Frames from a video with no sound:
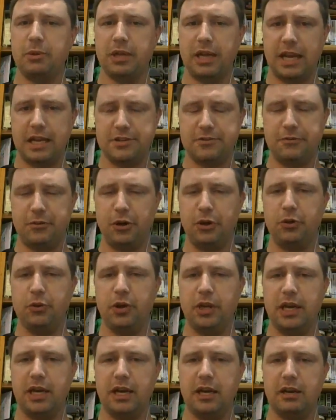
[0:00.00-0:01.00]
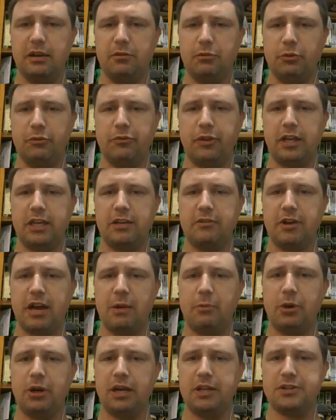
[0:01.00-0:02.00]
It has a very good reflective
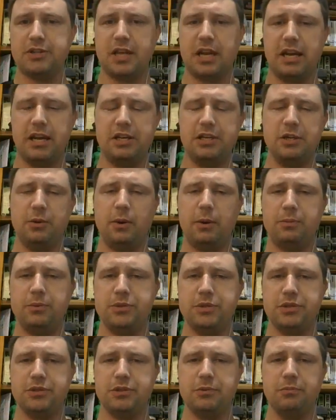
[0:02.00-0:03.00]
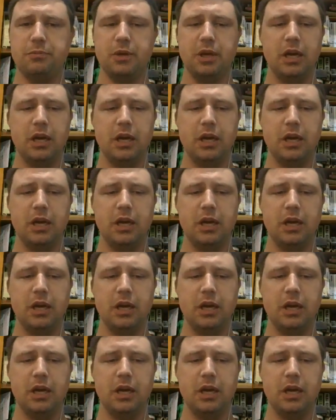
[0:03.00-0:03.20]
armor against that energy weapon system.